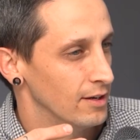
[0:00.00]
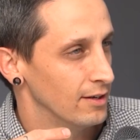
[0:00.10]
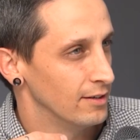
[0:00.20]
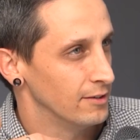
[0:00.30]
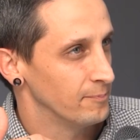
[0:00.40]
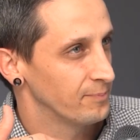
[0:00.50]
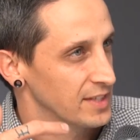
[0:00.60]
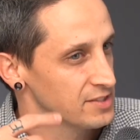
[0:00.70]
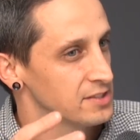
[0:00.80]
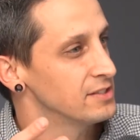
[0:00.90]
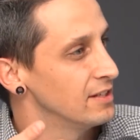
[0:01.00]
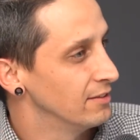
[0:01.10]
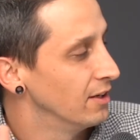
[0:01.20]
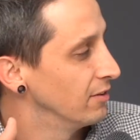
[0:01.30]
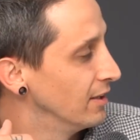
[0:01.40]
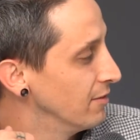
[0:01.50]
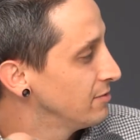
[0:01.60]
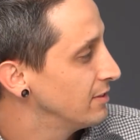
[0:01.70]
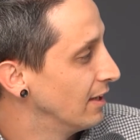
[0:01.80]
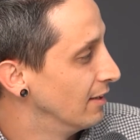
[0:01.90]
um, succeed in their
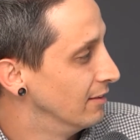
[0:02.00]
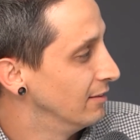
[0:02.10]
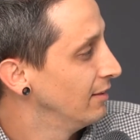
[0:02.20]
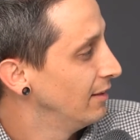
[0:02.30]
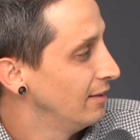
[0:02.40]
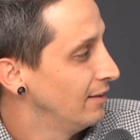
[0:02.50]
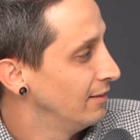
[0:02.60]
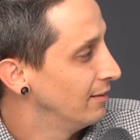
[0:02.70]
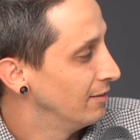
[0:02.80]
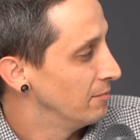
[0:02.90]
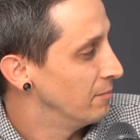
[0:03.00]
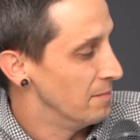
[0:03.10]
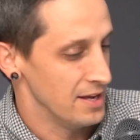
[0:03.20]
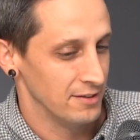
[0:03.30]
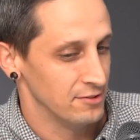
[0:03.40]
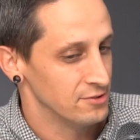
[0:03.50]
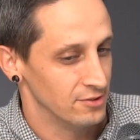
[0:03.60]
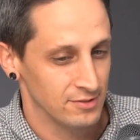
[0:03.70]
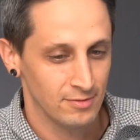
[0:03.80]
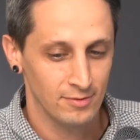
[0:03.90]
gifts and man, you're
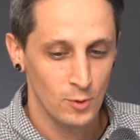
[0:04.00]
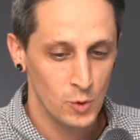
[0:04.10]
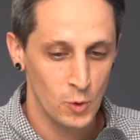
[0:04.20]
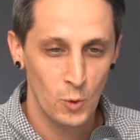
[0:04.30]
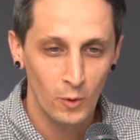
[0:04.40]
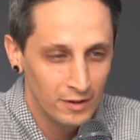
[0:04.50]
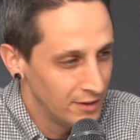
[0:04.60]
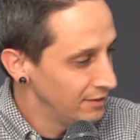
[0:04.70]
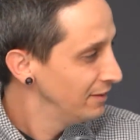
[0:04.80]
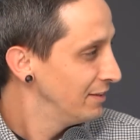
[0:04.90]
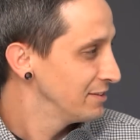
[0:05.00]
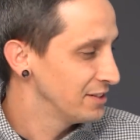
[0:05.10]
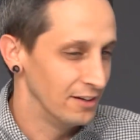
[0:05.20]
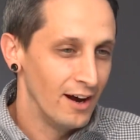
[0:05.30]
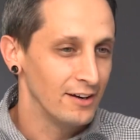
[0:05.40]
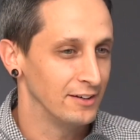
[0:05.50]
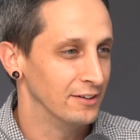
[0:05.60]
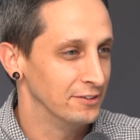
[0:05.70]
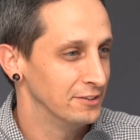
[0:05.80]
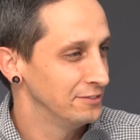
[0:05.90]
just whew, it's good. It's getting hot in
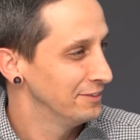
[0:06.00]
here, dude.